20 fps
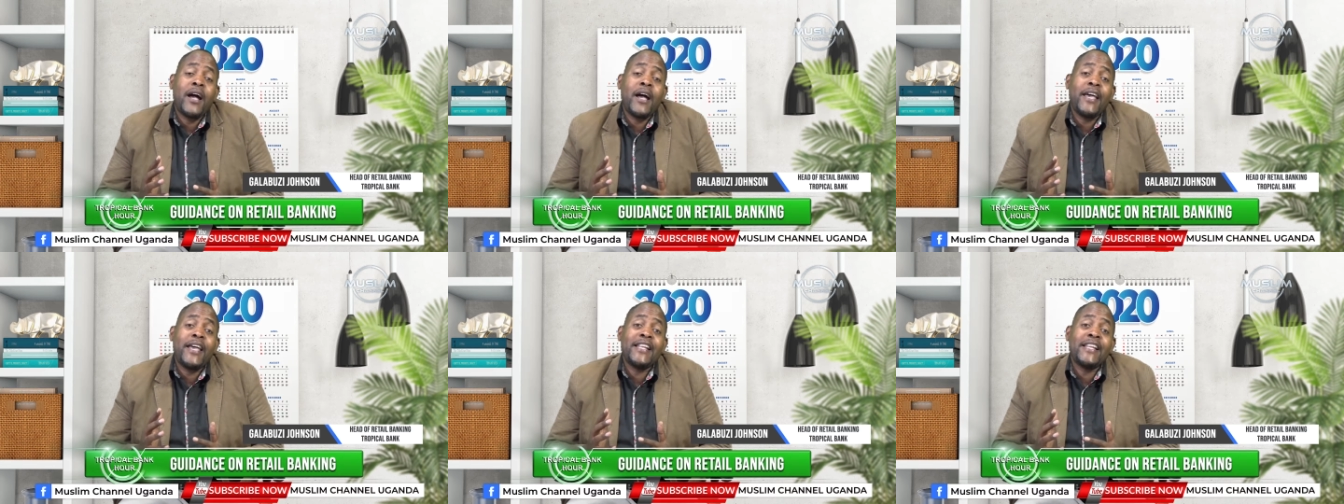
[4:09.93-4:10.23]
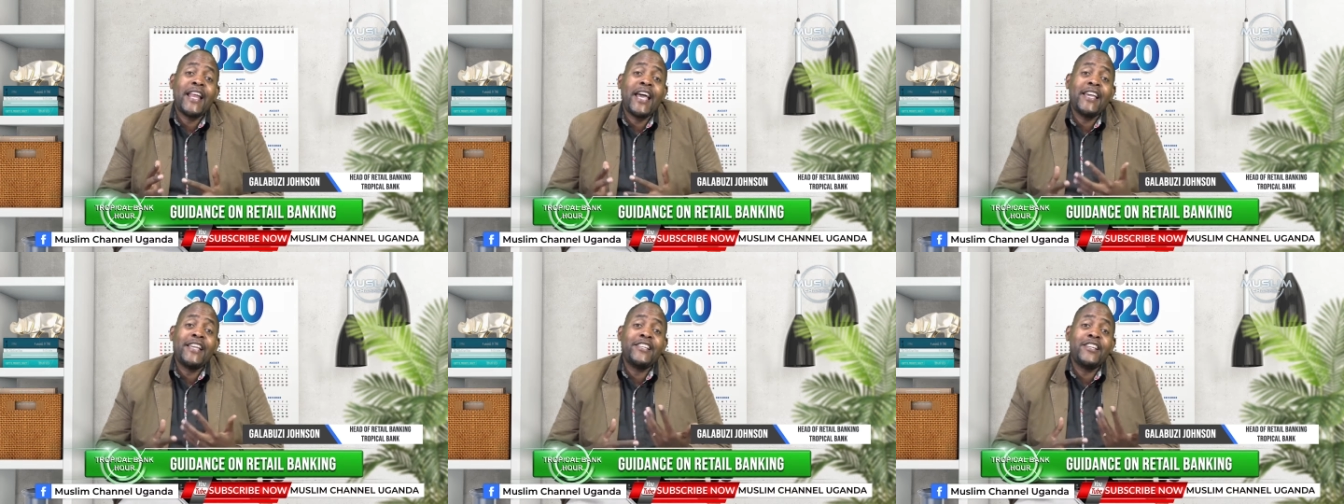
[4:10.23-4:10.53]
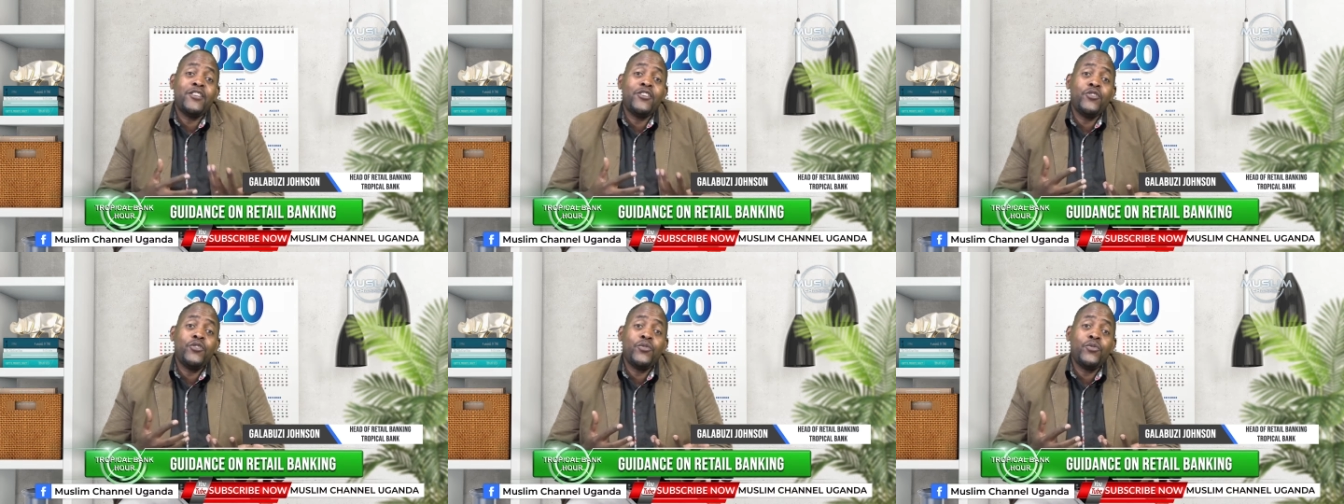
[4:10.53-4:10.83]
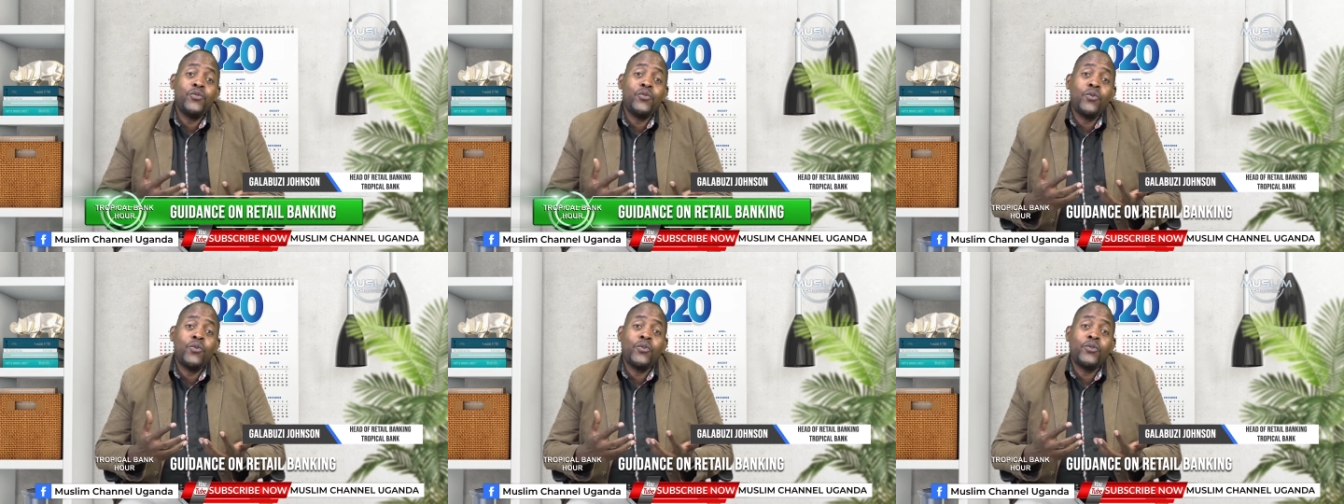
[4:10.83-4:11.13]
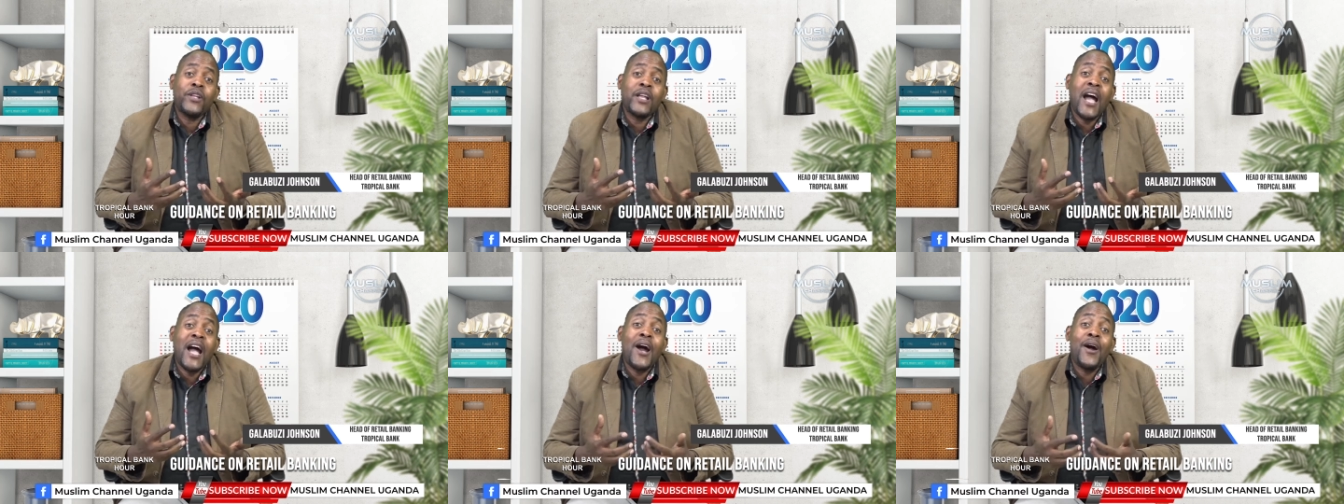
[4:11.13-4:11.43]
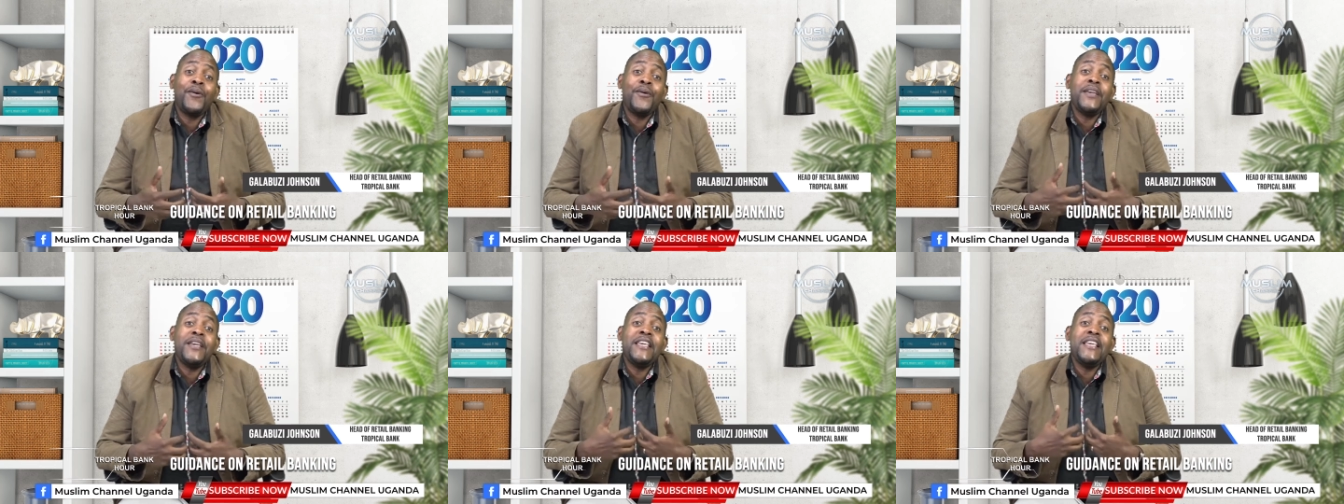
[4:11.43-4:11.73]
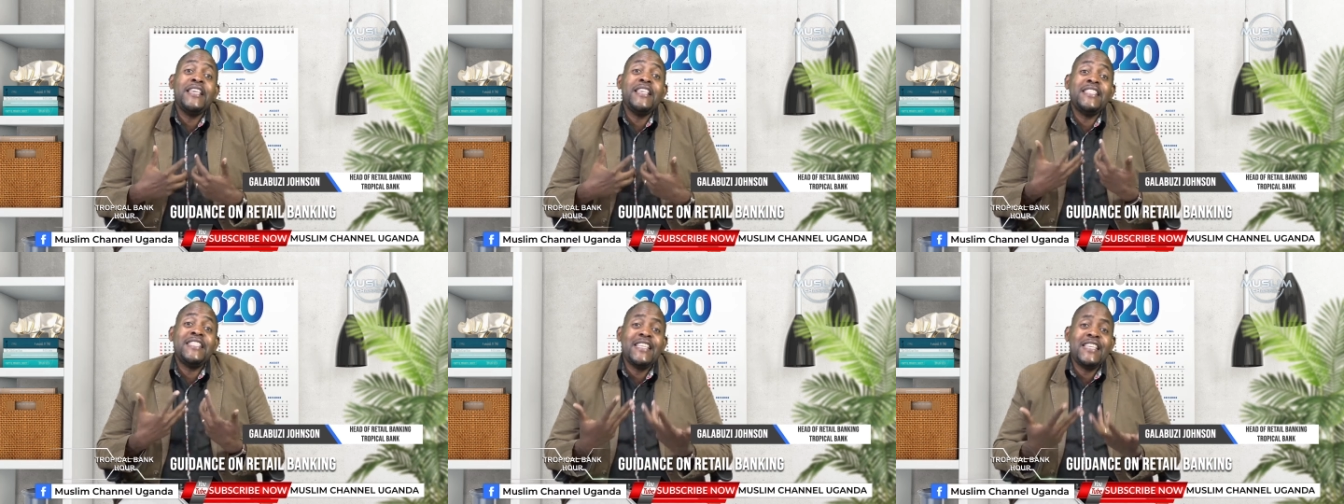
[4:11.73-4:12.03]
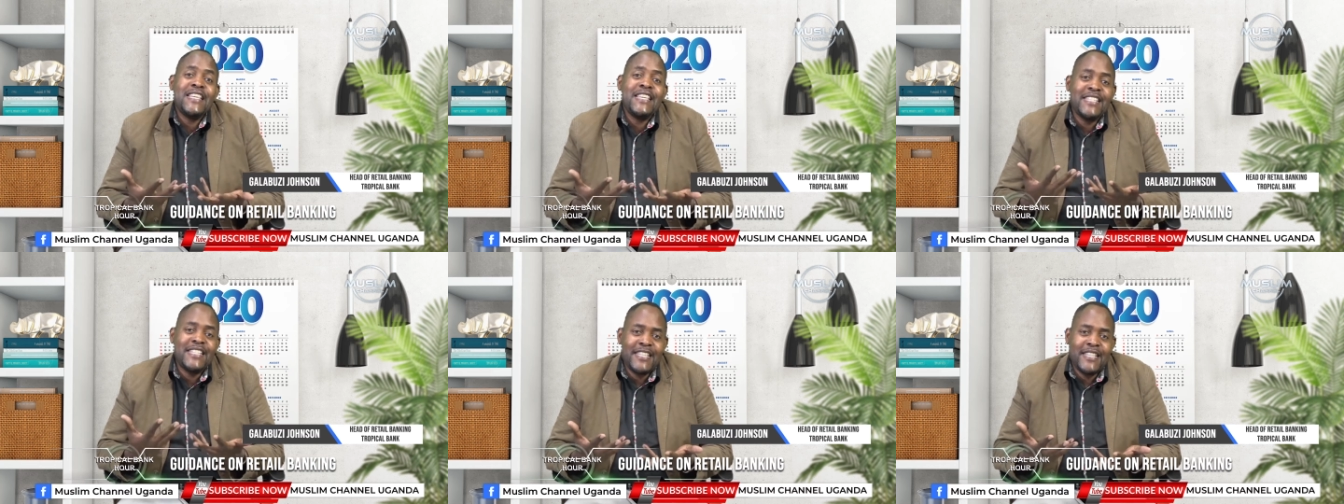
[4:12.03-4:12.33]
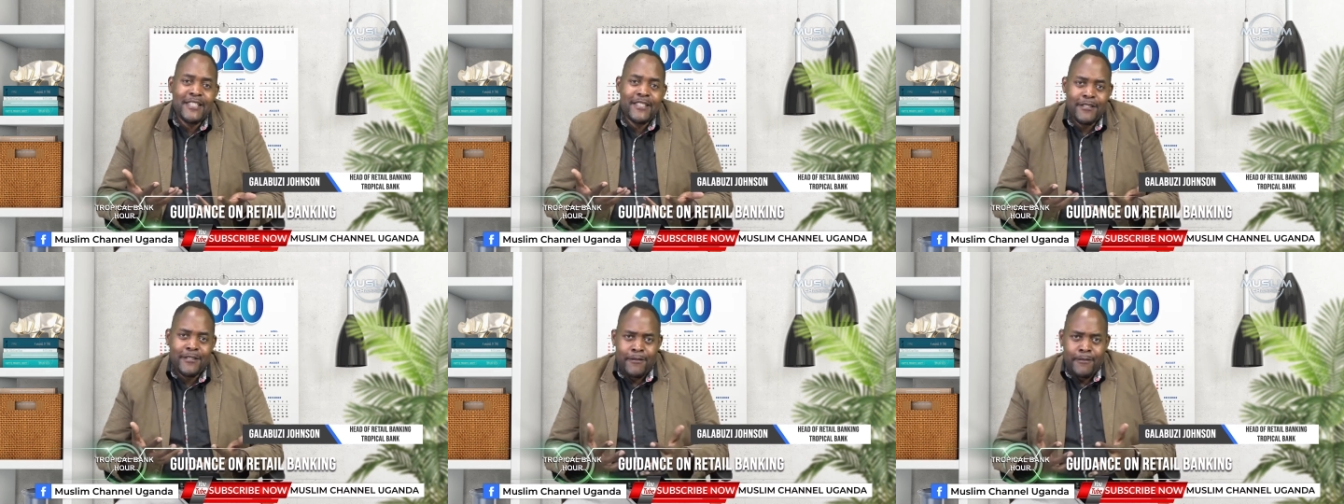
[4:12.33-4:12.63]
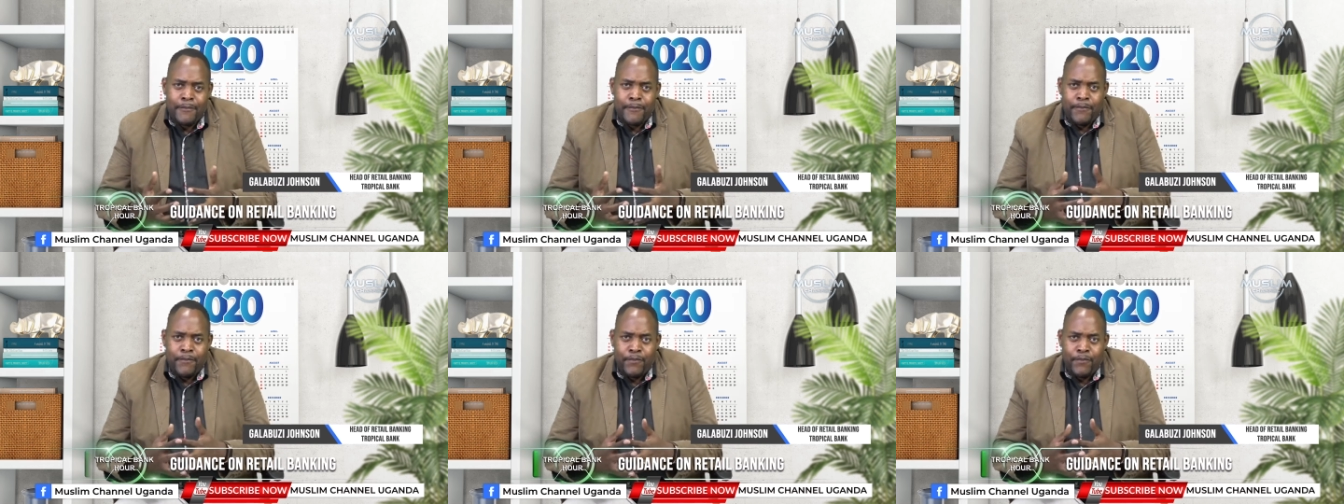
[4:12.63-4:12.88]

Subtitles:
enlighten you on how easy it is